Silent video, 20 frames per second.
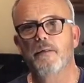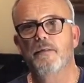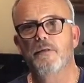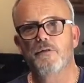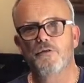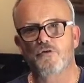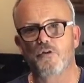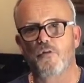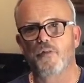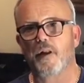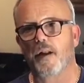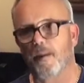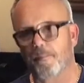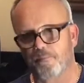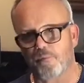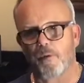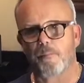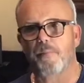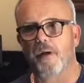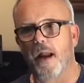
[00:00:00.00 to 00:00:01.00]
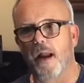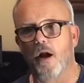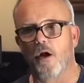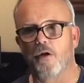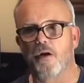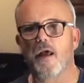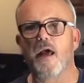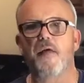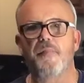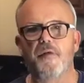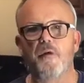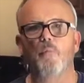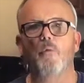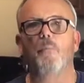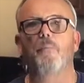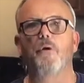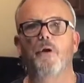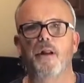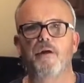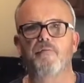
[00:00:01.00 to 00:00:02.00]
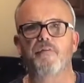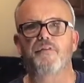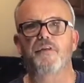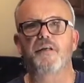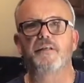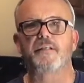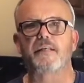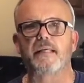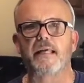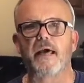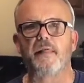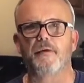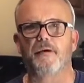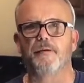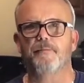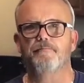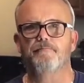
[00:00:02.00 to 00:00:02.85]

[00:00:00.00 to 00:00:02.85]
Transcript: so that I'm prepared, and then we'll put everything together.